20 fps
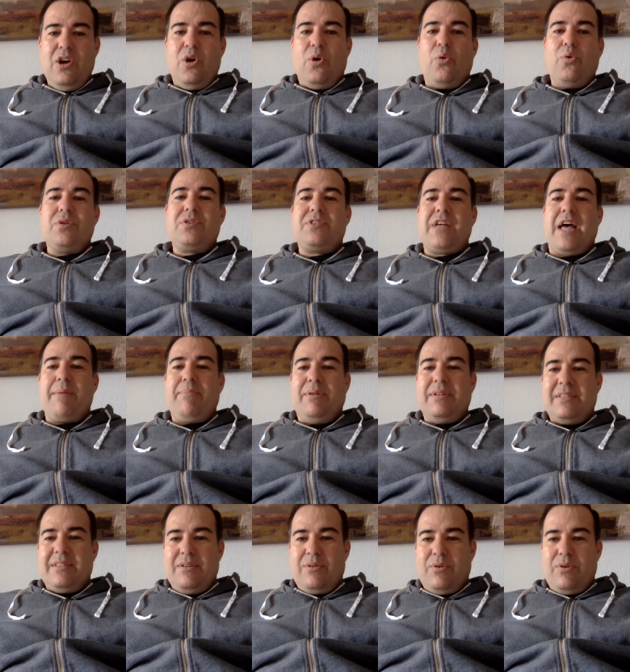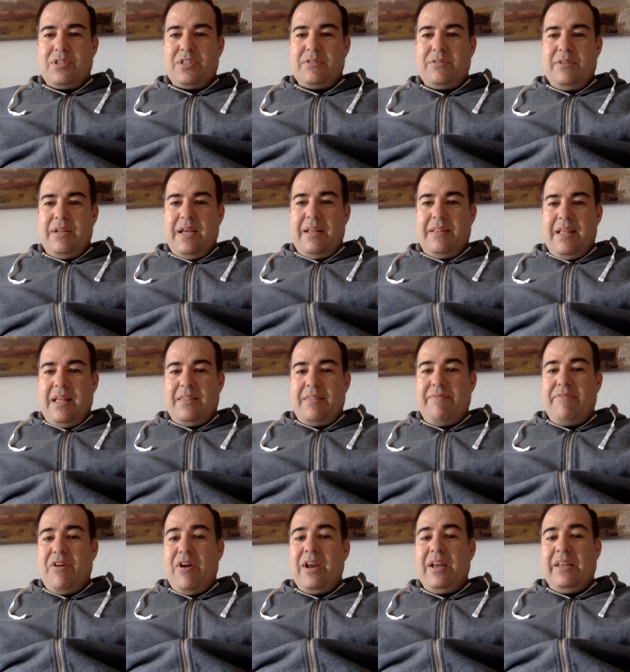or at the
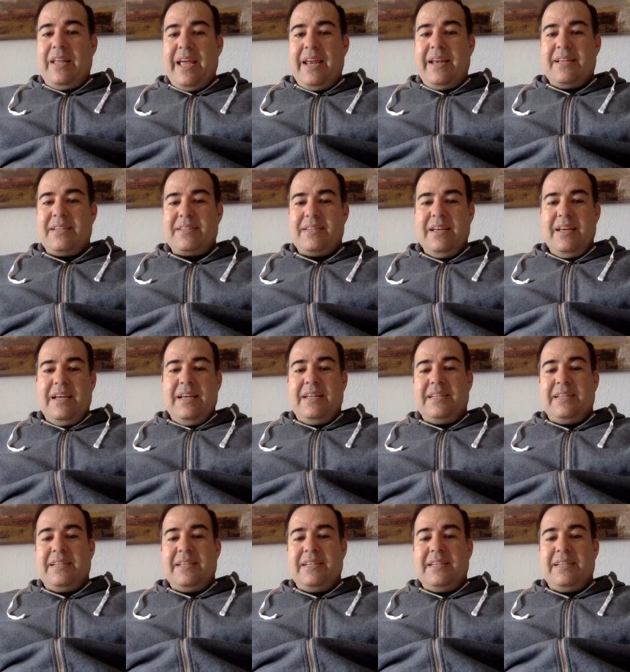very latest